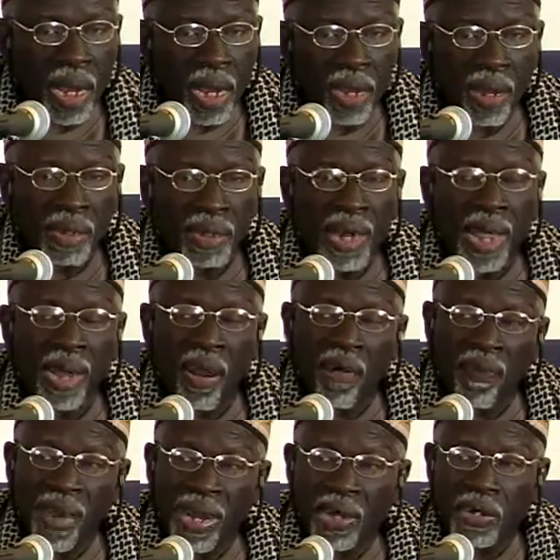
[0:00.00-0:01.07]
because I had
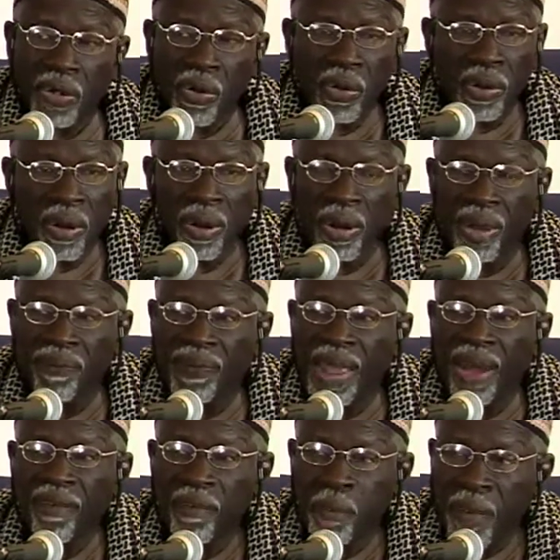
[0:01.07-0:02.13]
already told her that if
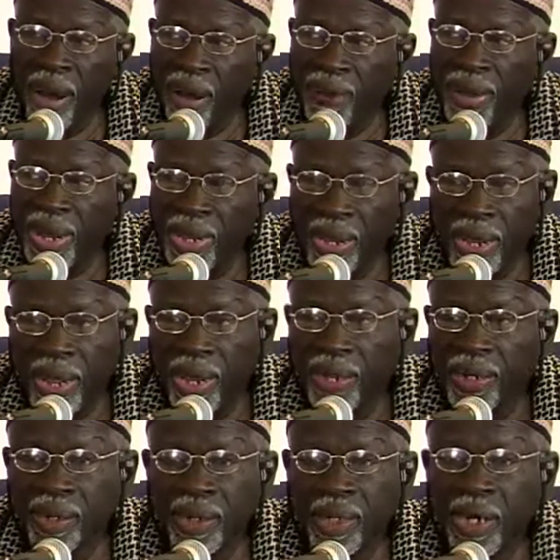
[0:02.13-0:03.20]
I married again,